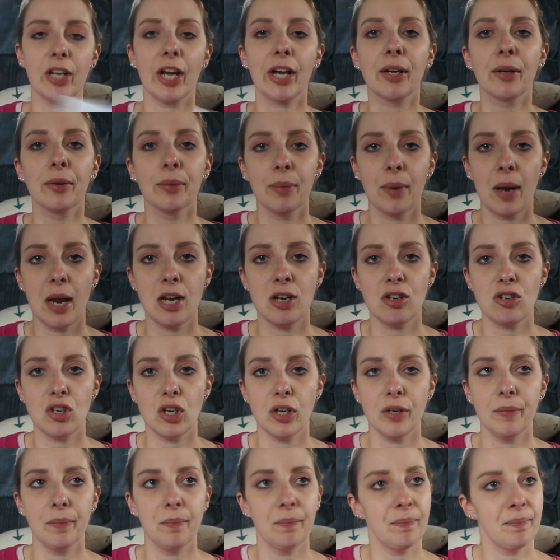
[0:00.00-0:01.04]

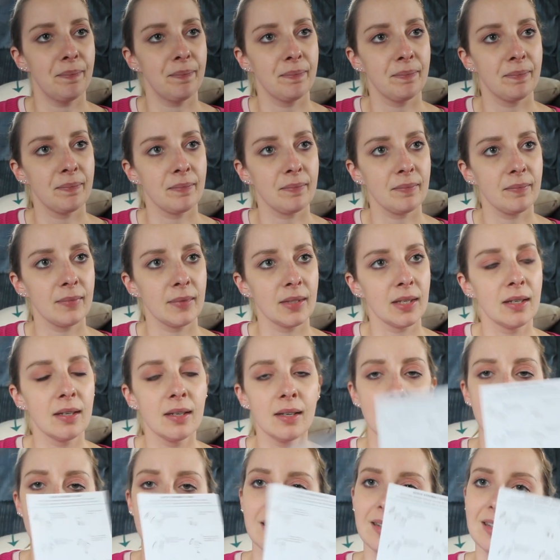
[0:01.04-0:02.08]
decoration,
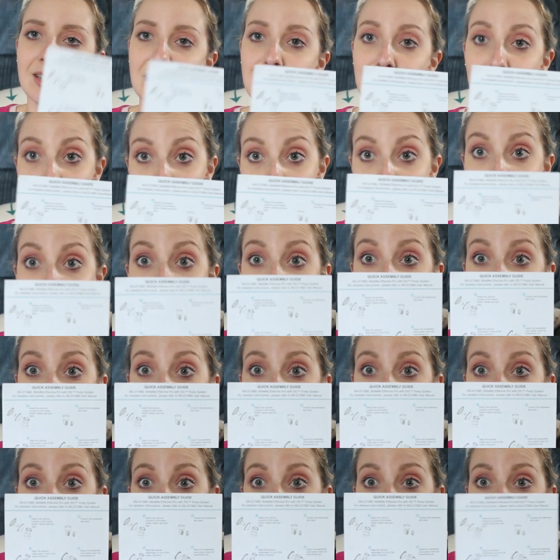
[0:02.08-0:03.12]

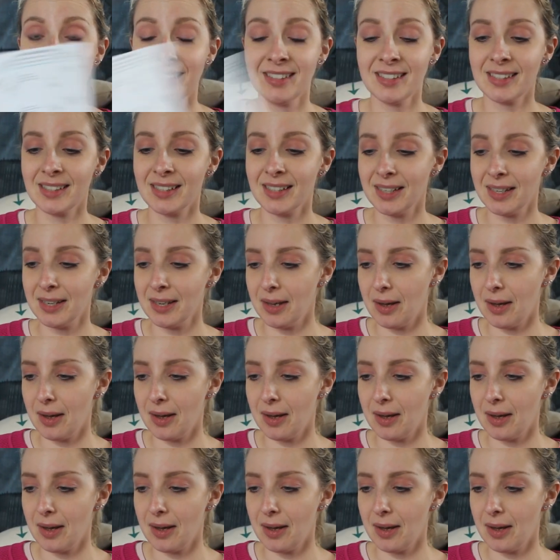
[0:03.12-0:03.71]
directions